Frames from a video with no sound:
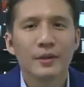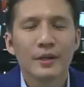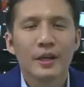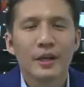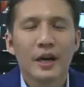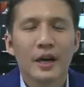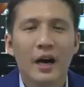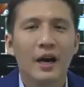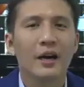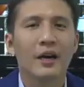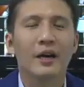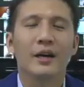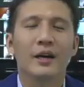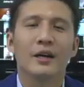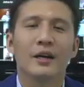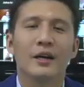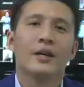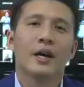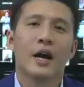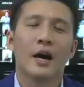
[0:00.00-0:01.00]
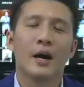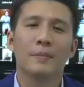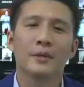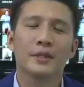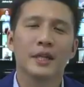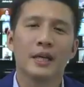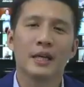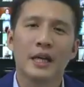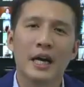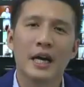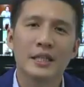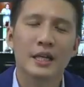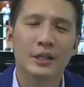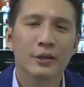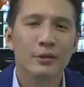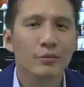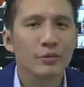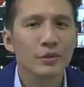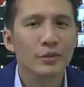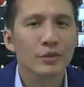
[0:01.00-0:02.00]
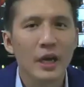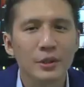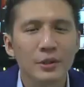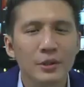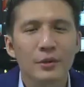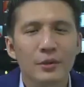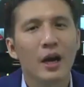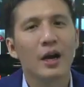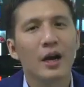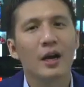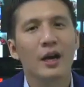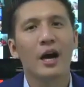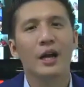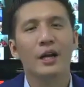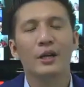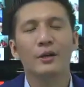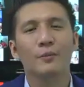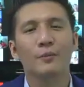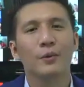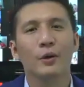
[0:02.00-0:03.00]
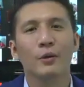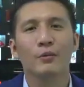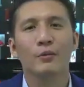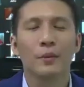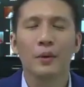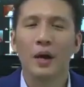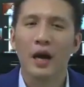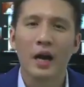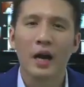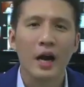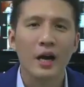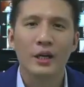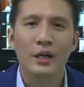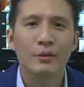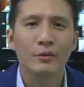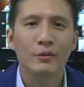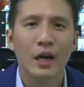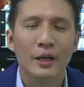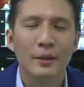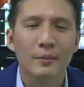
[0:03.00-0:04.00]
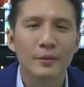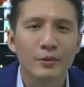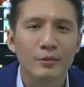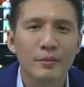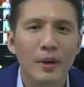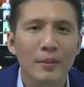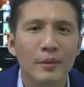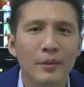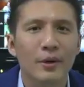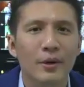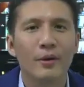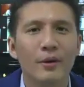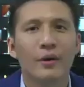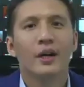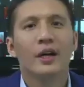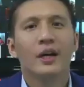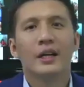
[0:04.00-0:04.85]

Ha, Mapas and Laza Tokzi, I'm sure, hung out, look young, maybe hung out, look at it with the mamco.